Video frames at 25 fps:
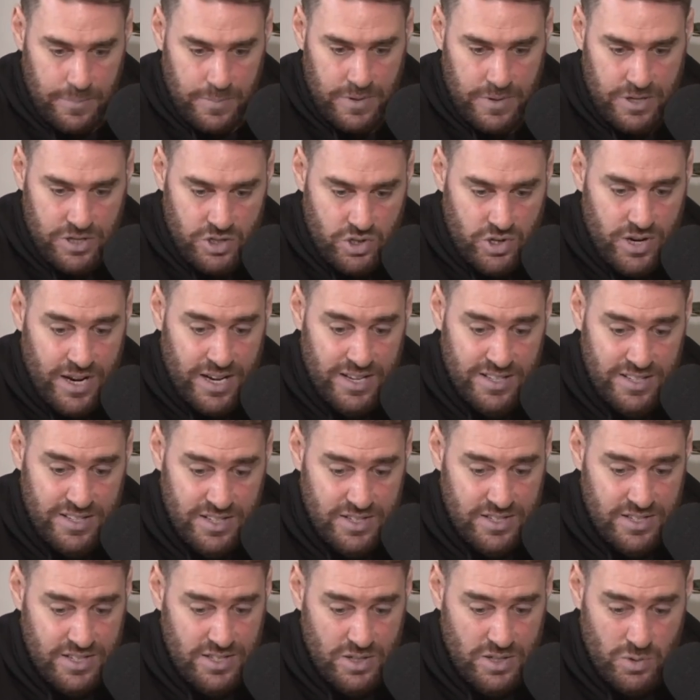This track and
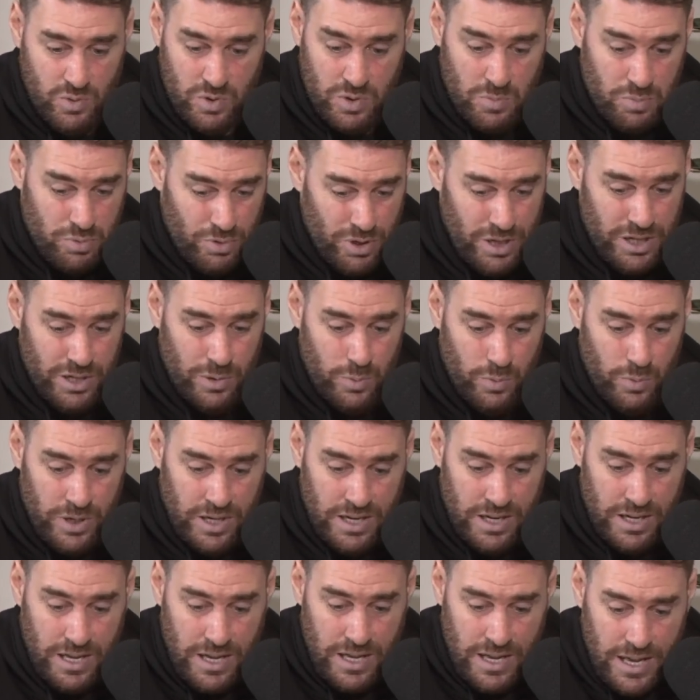distance, it was a brilliant
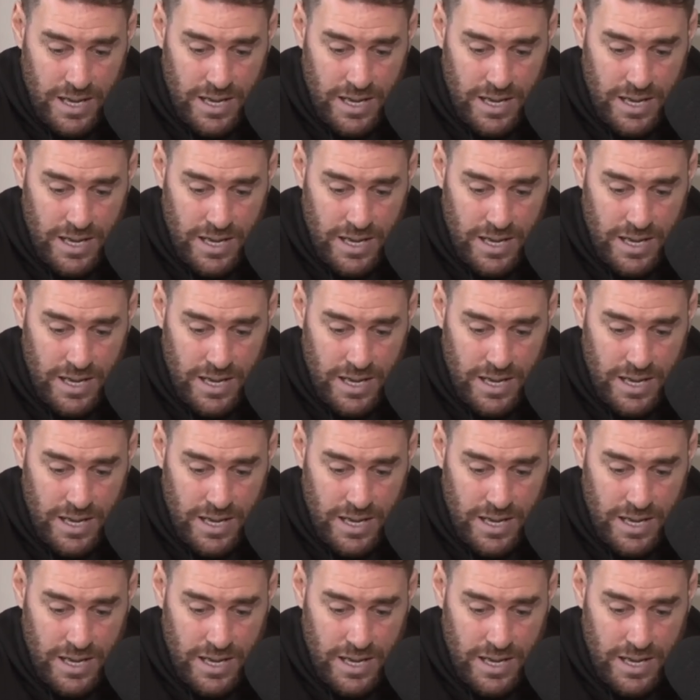win.